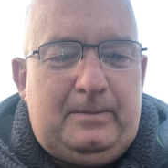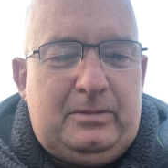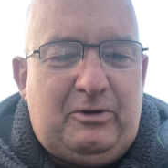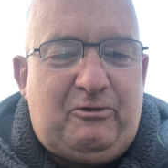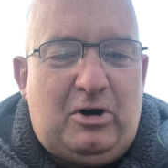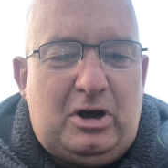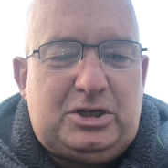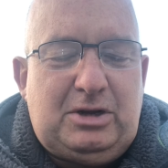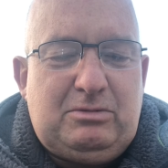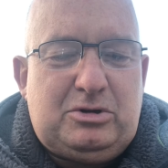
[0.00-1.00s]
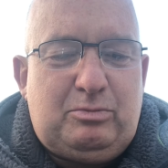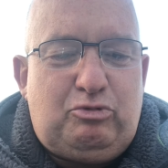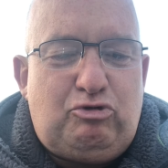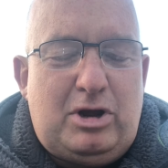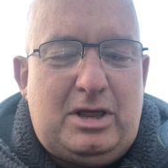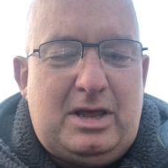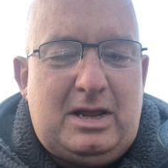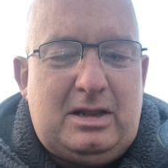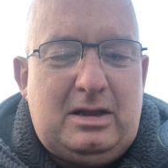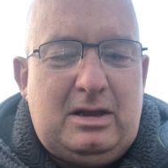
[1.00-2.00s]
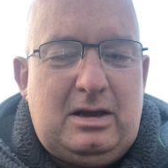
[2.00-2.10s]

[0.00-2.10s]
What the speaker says: The fire seemed to breathe in,